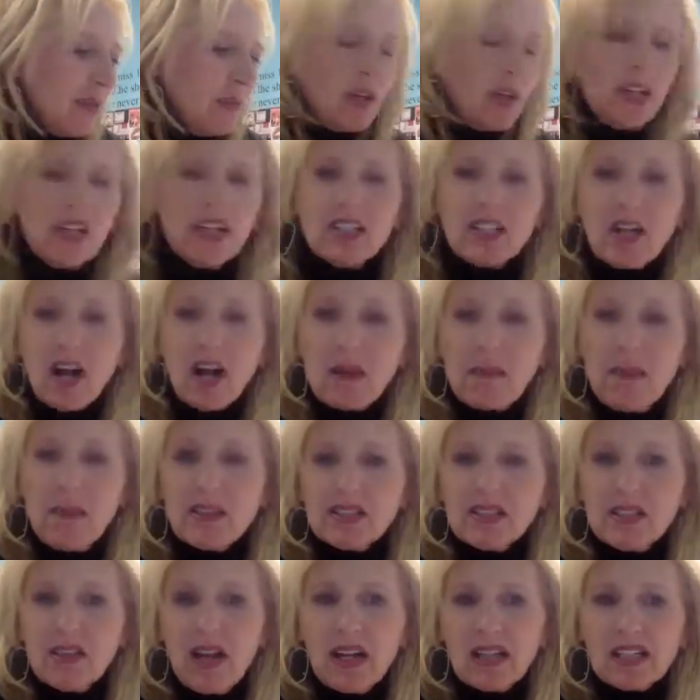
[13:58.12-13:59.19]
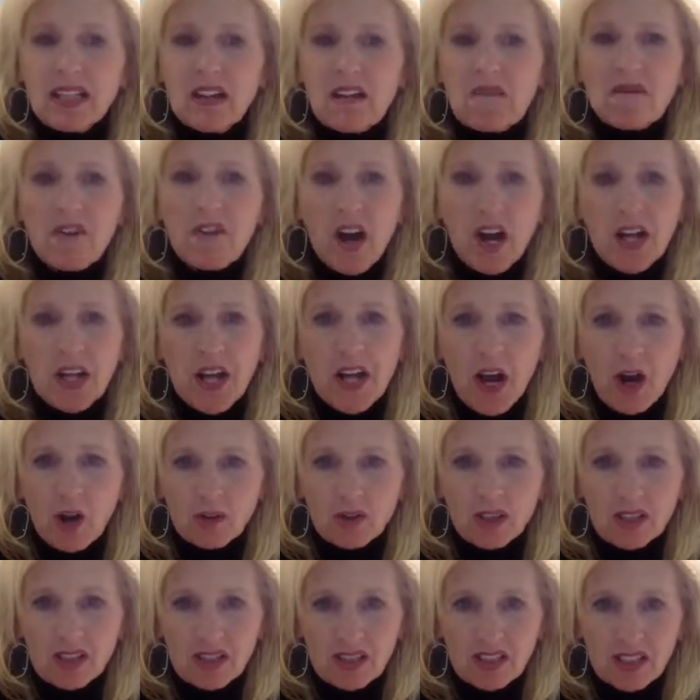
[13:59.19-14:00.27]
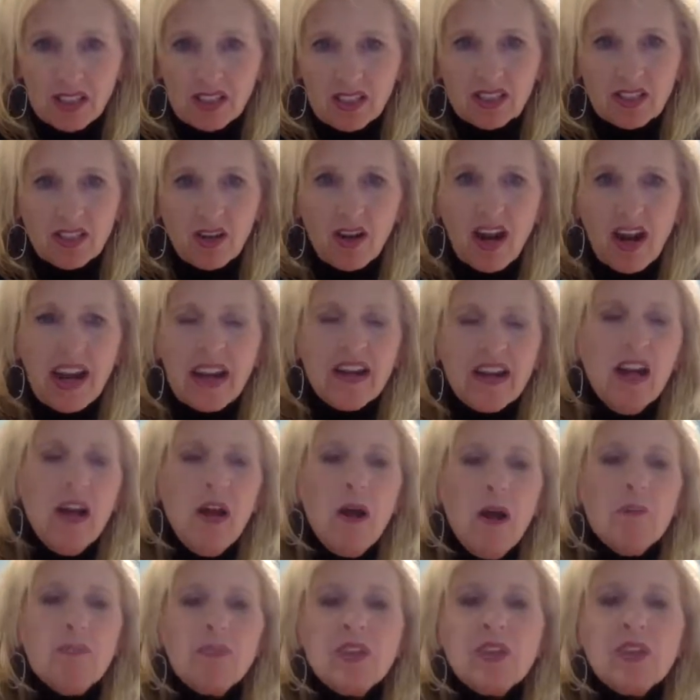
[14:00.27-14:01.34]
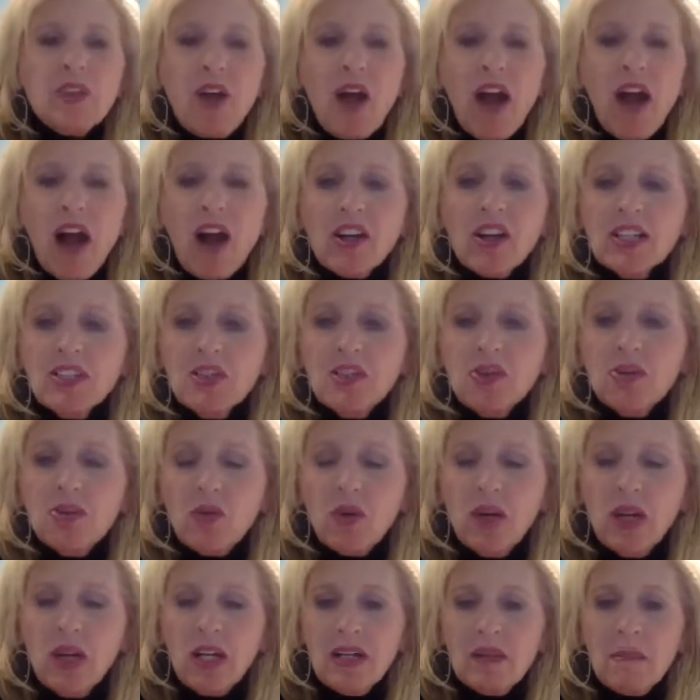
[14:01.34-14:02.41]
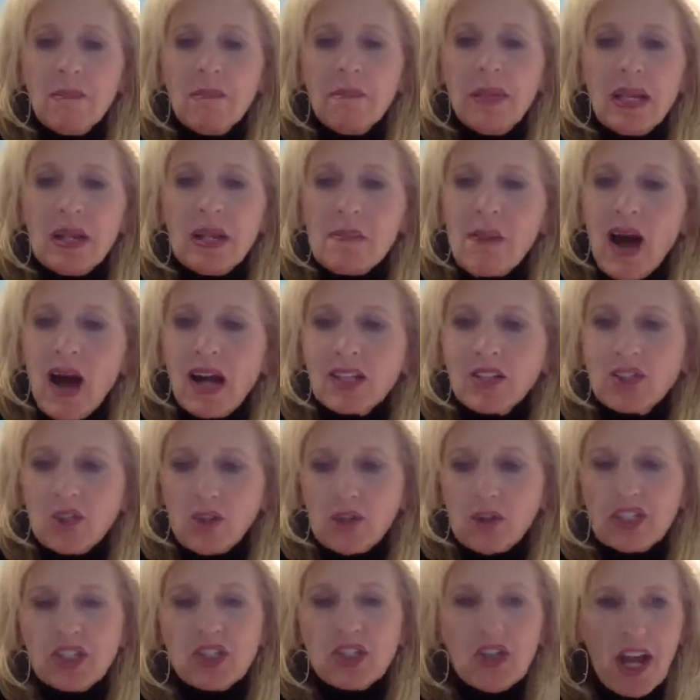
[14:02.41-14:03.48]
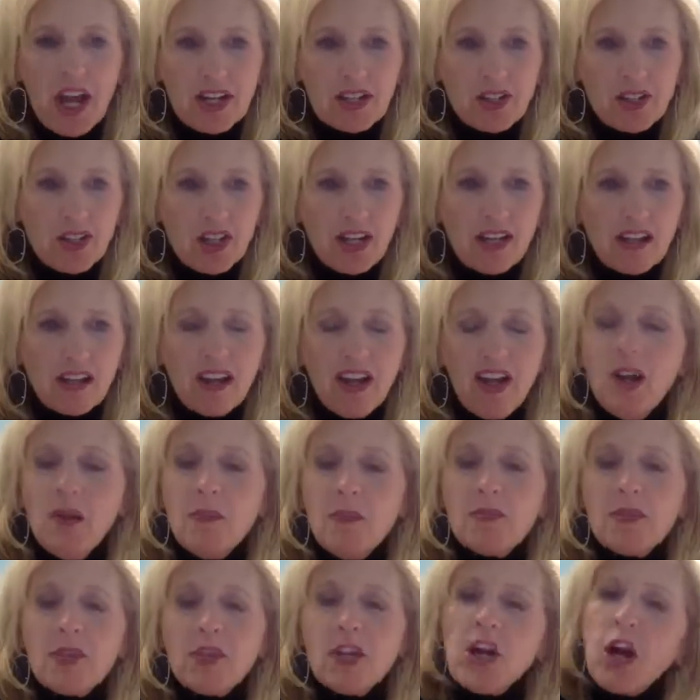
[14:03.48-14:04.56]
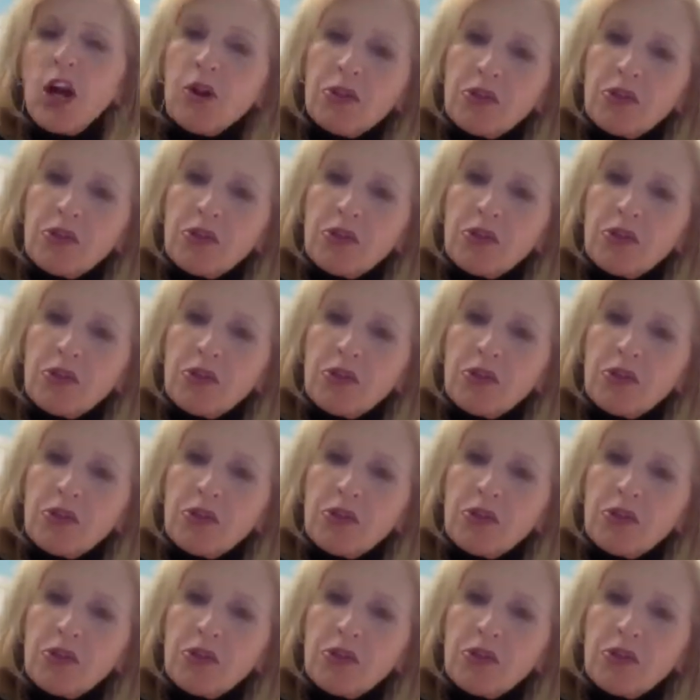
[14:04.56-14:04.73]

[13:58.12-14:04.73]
we're going to talk about selecting fun hostesses. All right. So how can you minimize your rejection? Go